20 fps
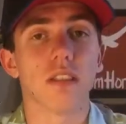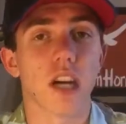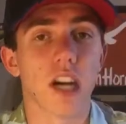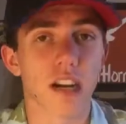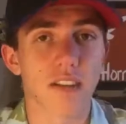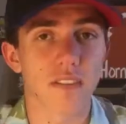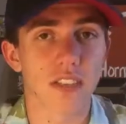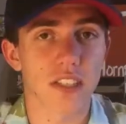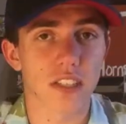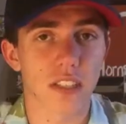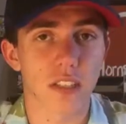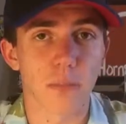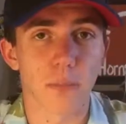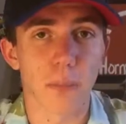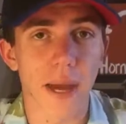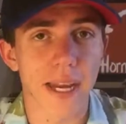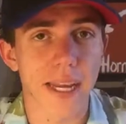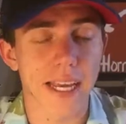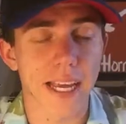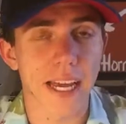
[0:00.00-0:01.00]
obviously,
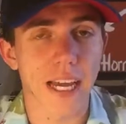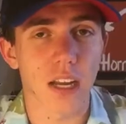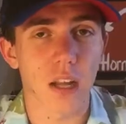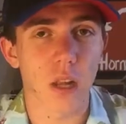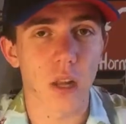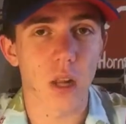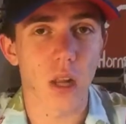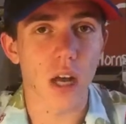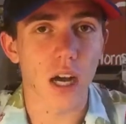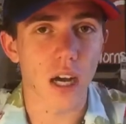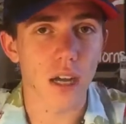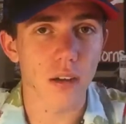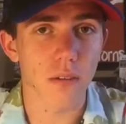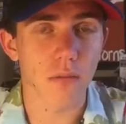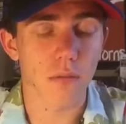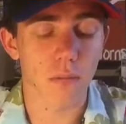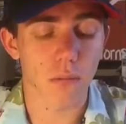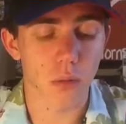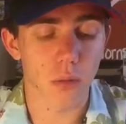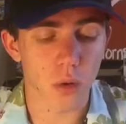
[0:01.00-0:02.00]
Petty had a lot
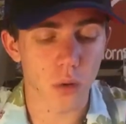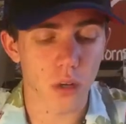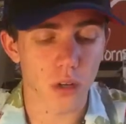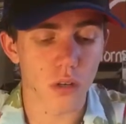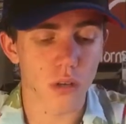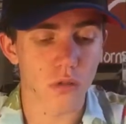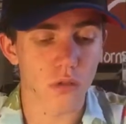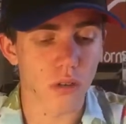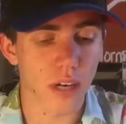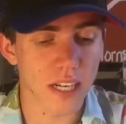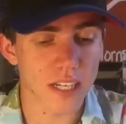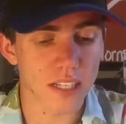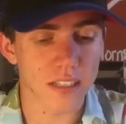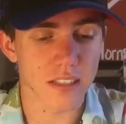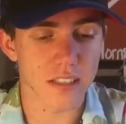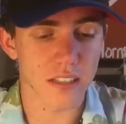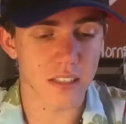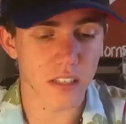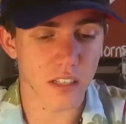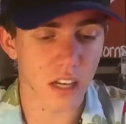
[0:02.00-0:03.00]
of more
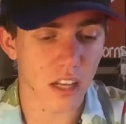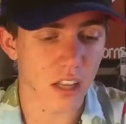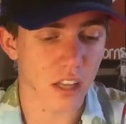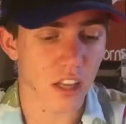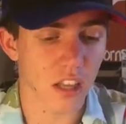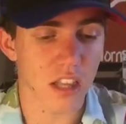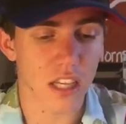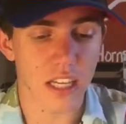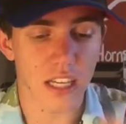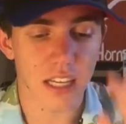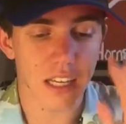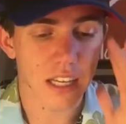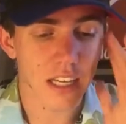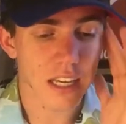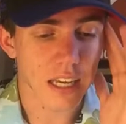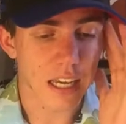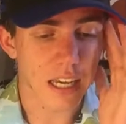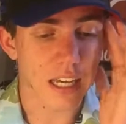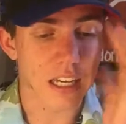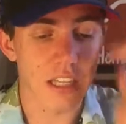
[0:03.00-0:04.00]
races. Another thing,
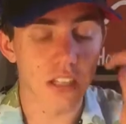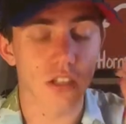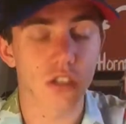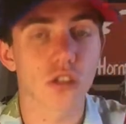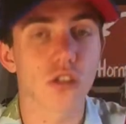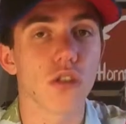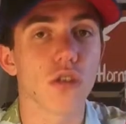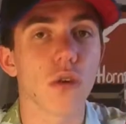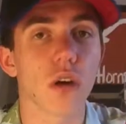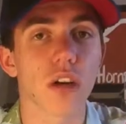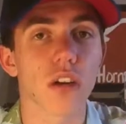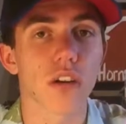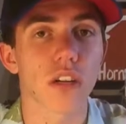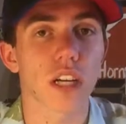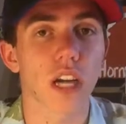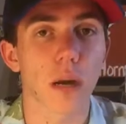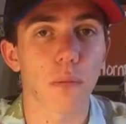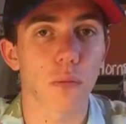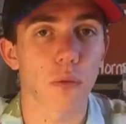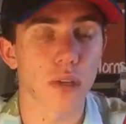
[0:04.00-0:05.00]
in his 200
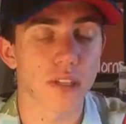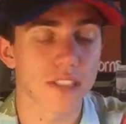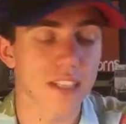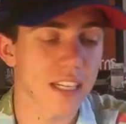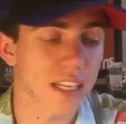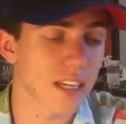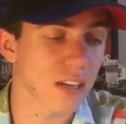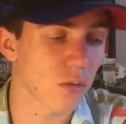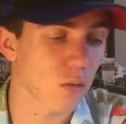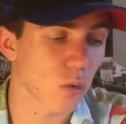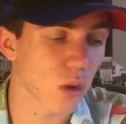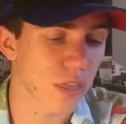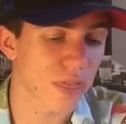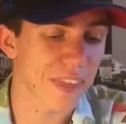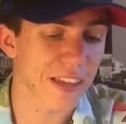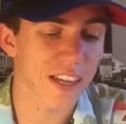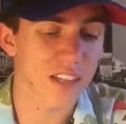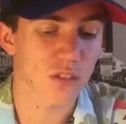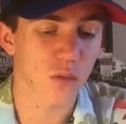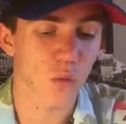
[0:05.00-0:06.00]
Cup wins, he had
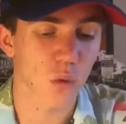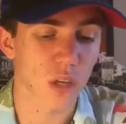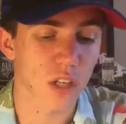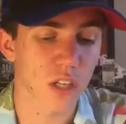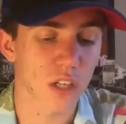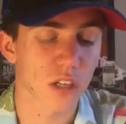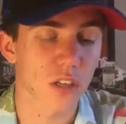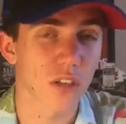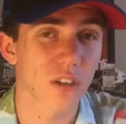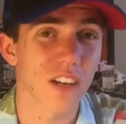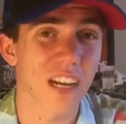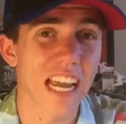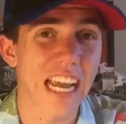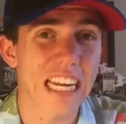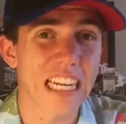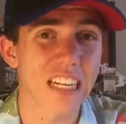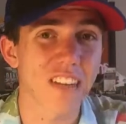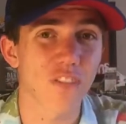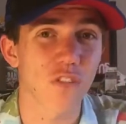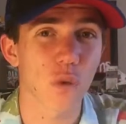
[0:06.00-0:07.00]

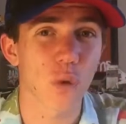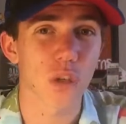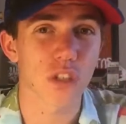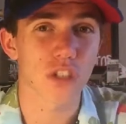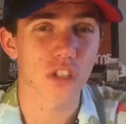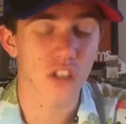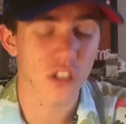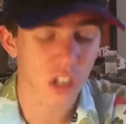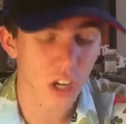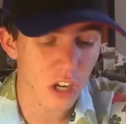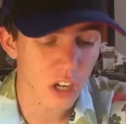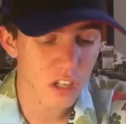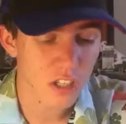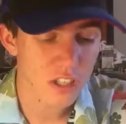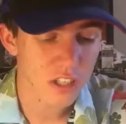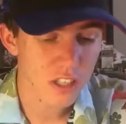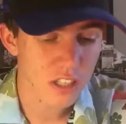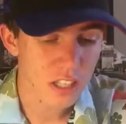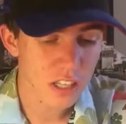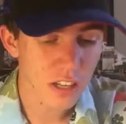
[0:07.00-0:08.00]
1,184
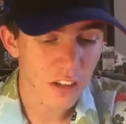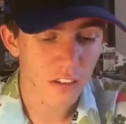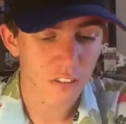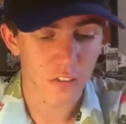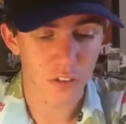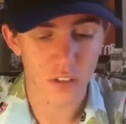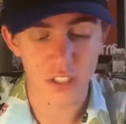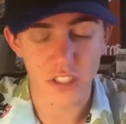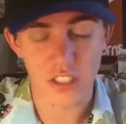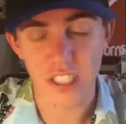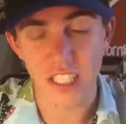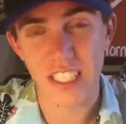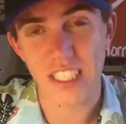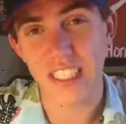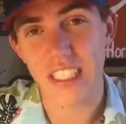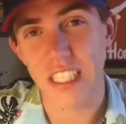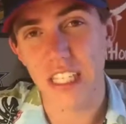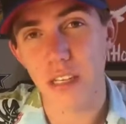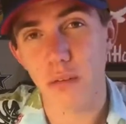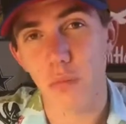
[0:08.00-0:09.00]
starts for
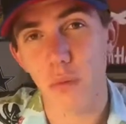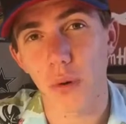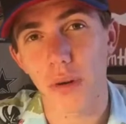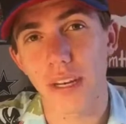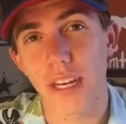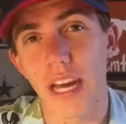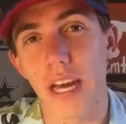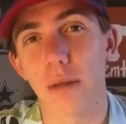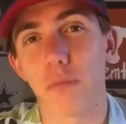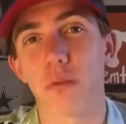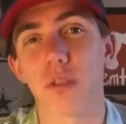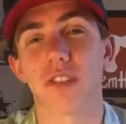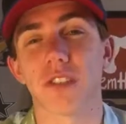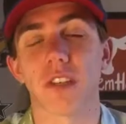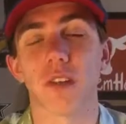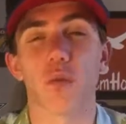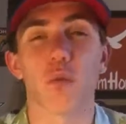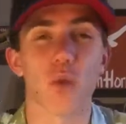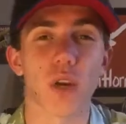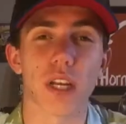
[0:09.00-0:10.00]

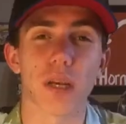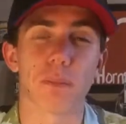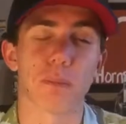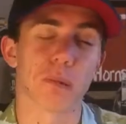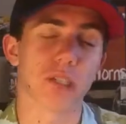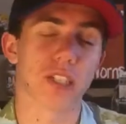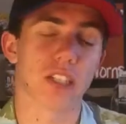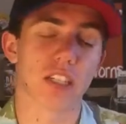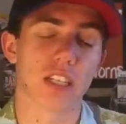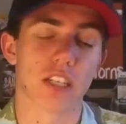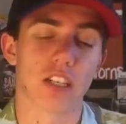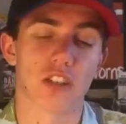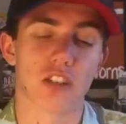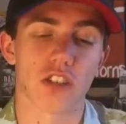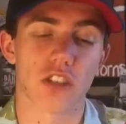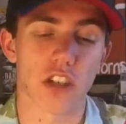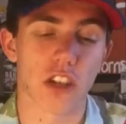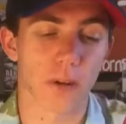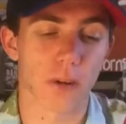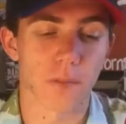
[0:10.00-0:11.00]
16.9% winning percentage.
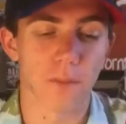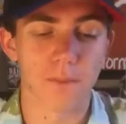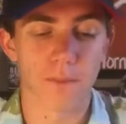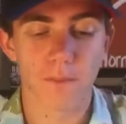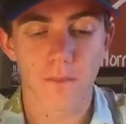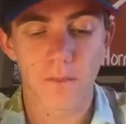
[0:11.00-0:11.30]
So,